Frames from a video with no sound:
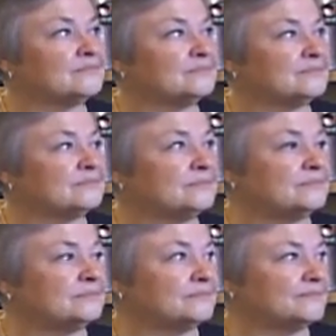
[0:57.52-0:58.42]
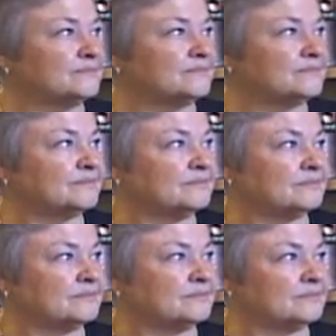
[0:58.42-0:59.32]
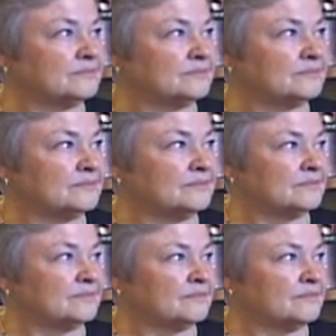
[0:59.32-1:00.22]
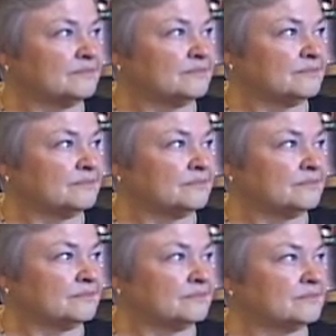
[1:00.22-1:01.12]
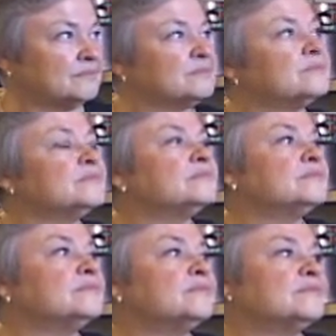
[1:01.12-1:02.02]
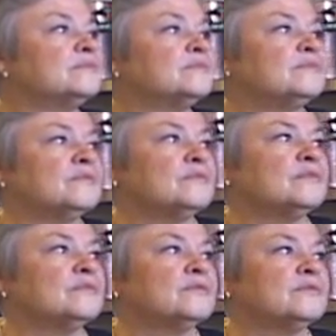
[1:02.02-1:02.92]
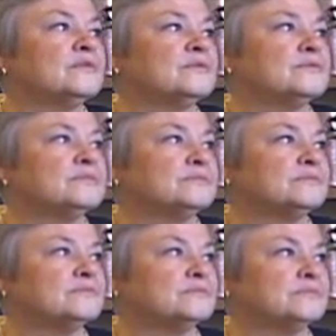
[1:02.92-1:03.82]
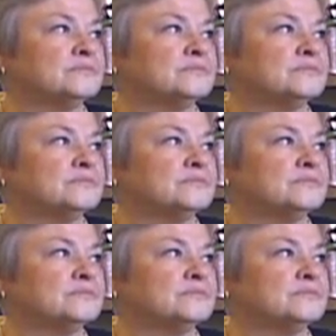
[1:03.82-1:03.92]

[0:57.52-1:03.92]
(not speaking)